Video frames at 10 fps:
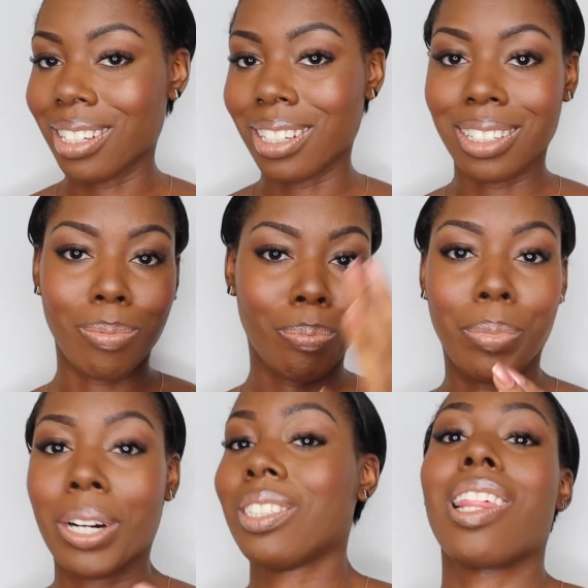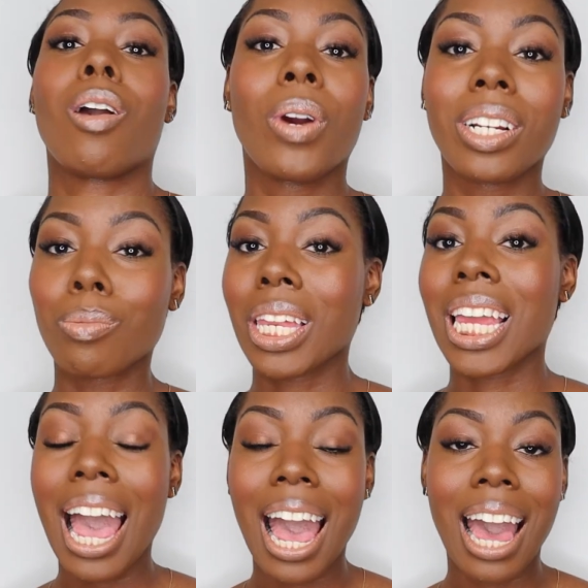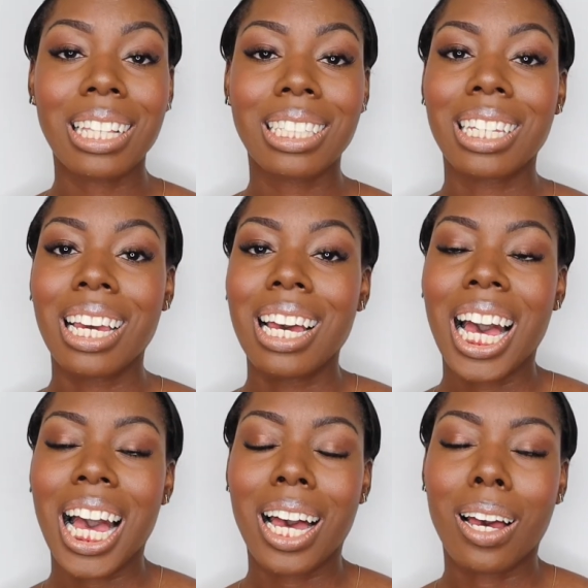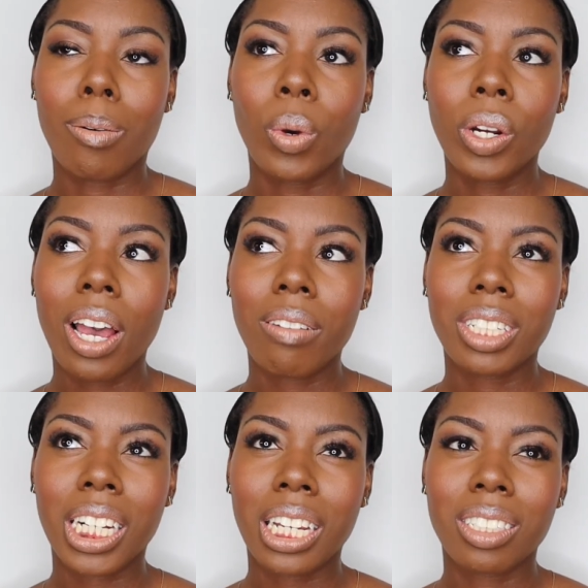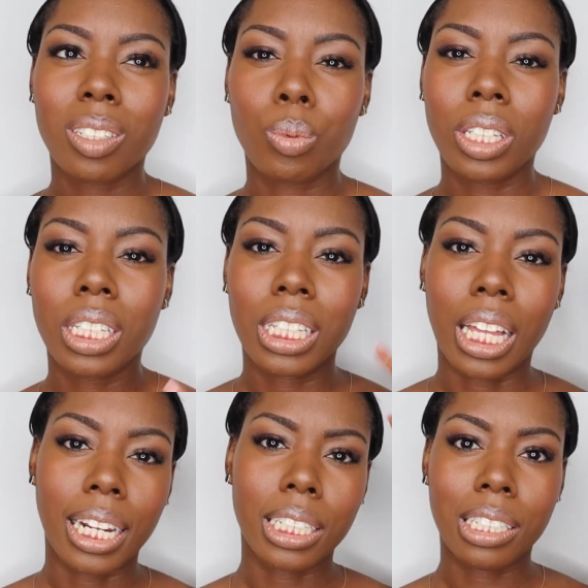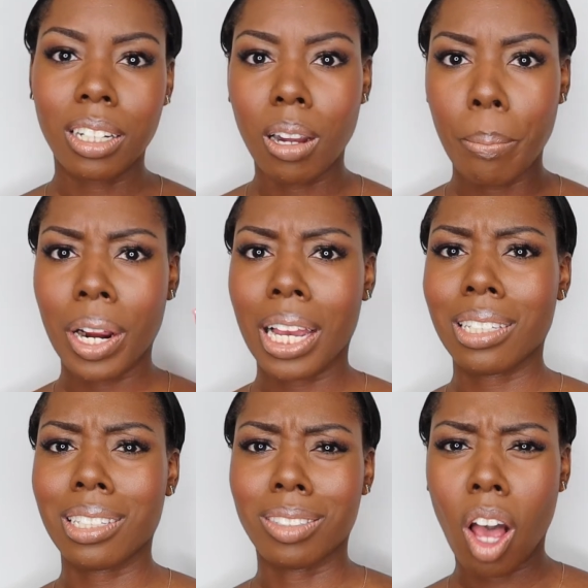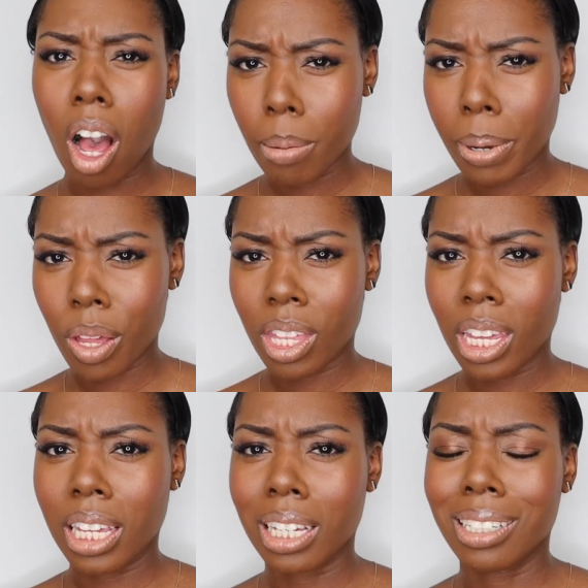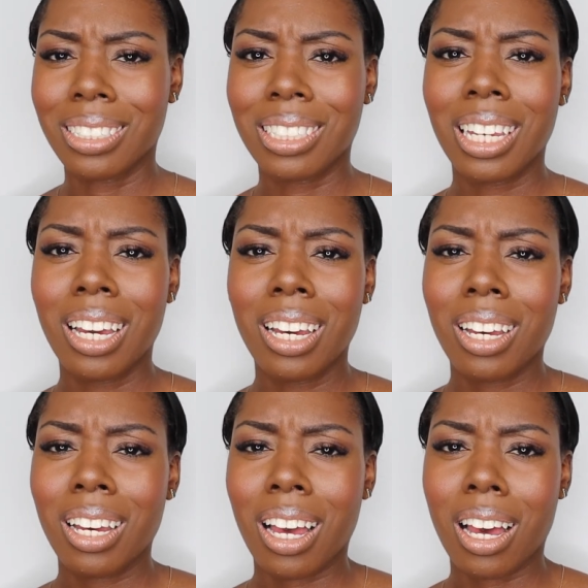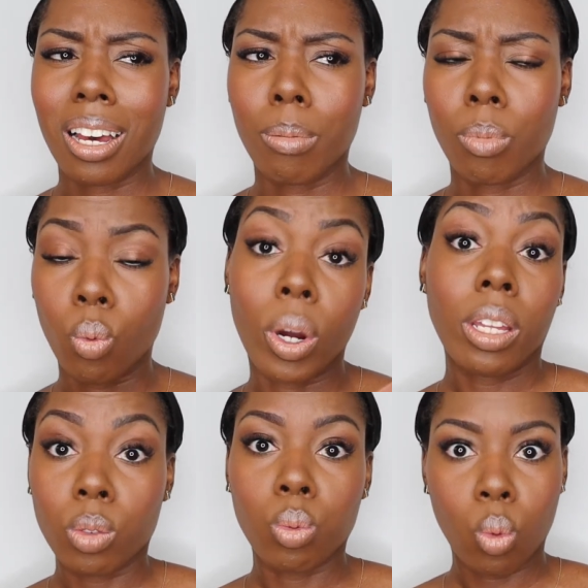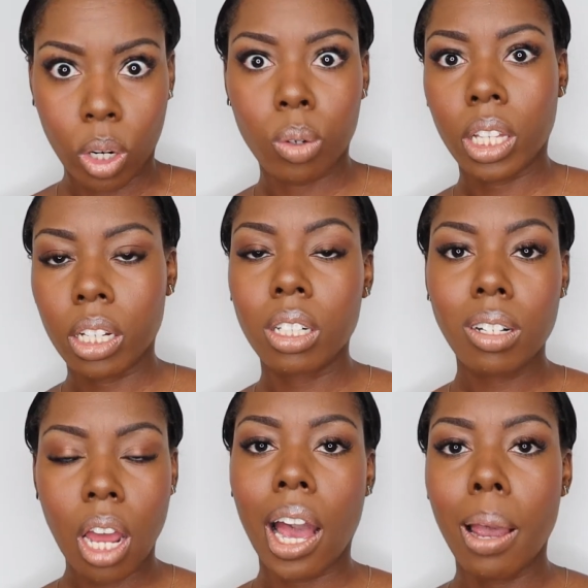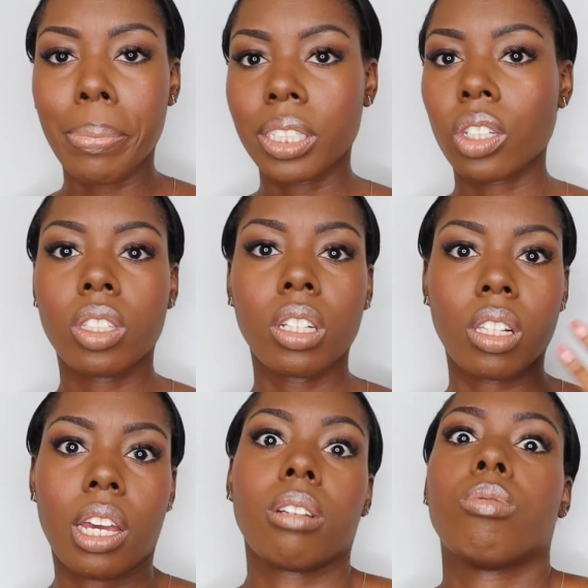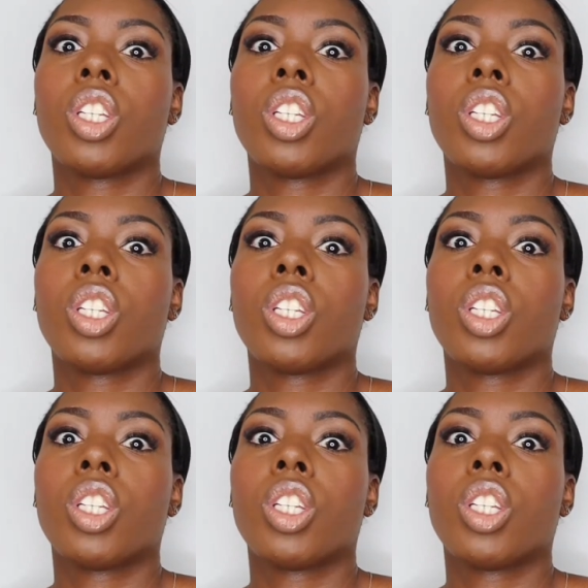a person that wears many hats, we don't have a chance to really like decompress and talk about things, whether it's work related or not, but just to like